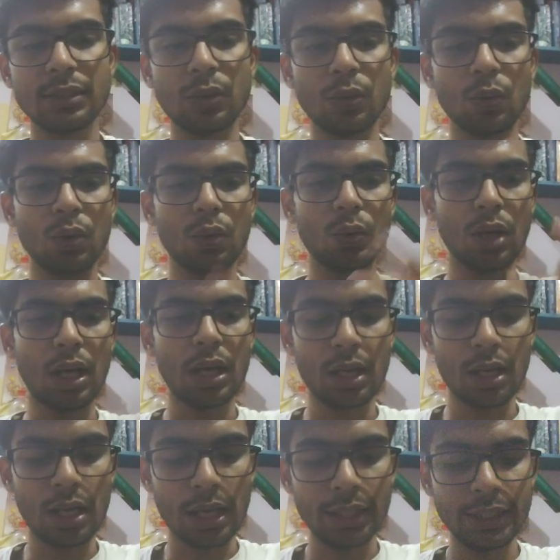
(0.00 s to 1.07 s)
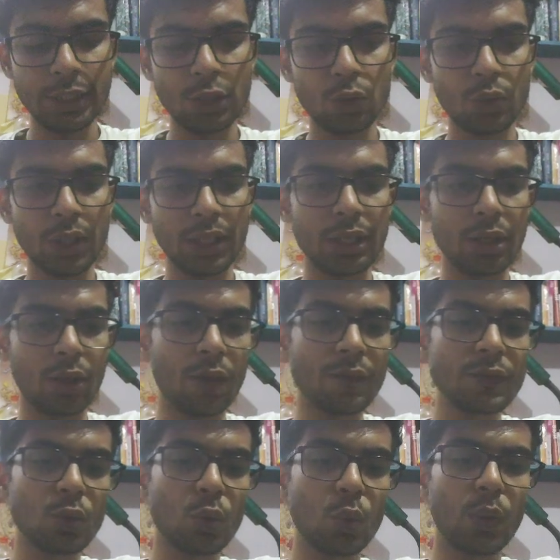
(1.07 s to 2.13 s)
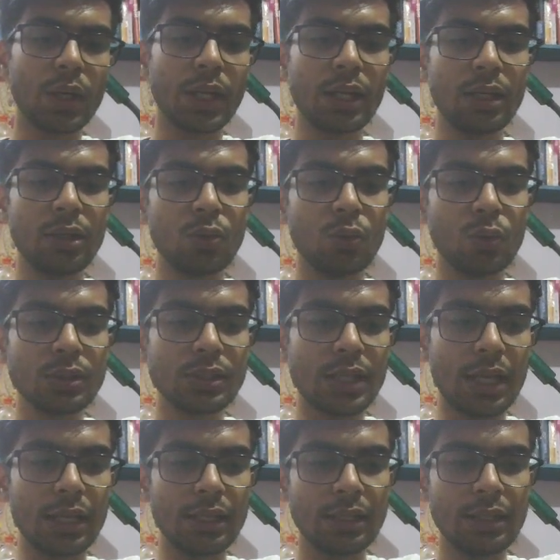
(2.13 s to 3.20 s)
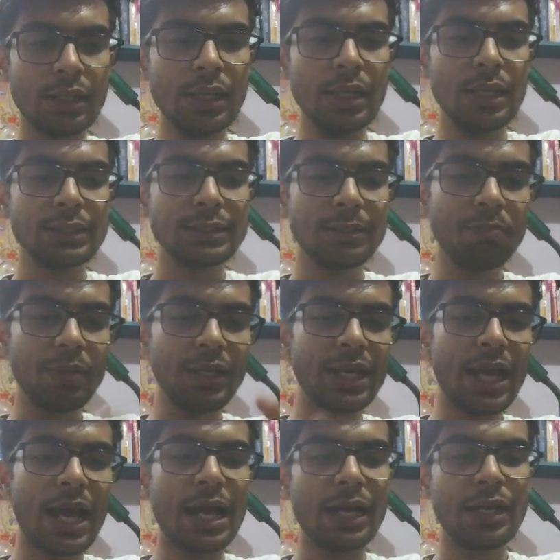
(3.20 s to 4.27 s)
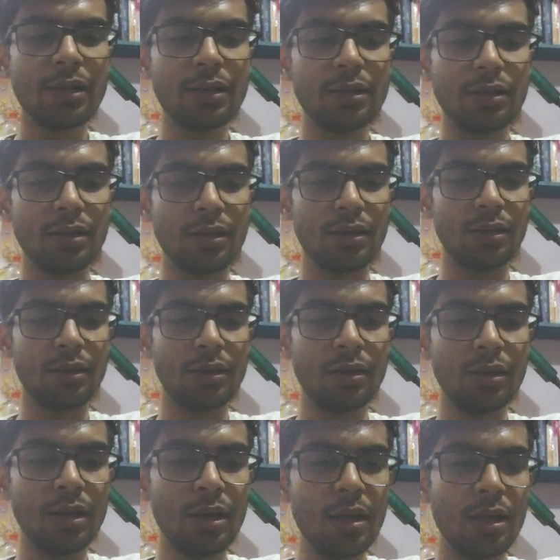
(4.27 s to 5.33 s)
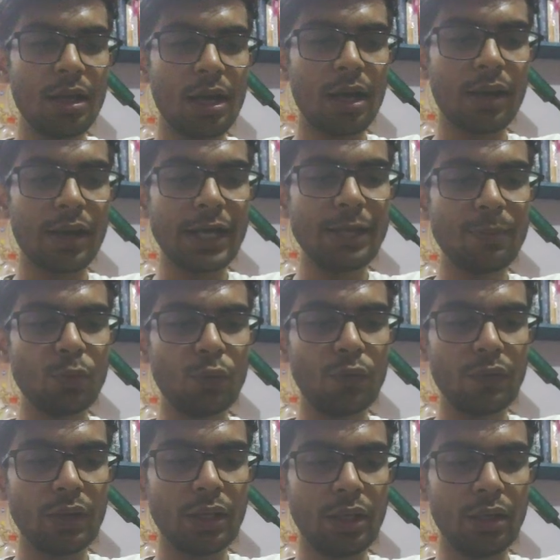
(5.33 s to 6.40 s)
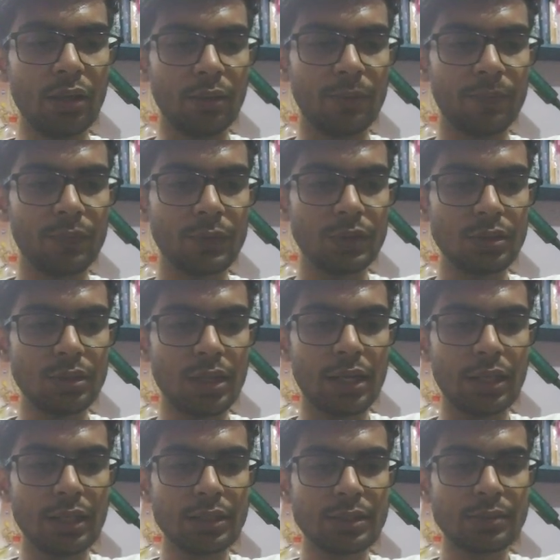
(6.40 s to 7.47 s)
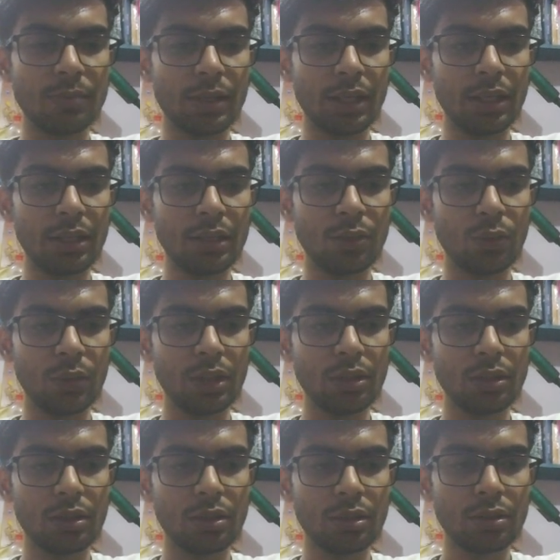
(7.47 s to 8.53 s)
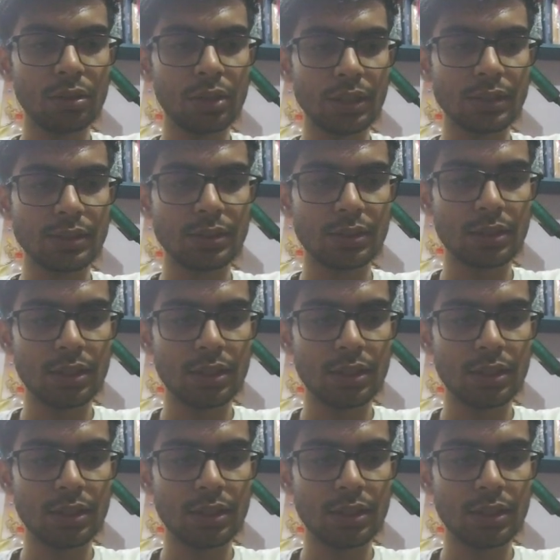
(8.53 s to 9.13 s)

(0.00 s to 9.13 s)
I need to take care of. So what I'll do is I'll simply add a right move here. That is by doing this.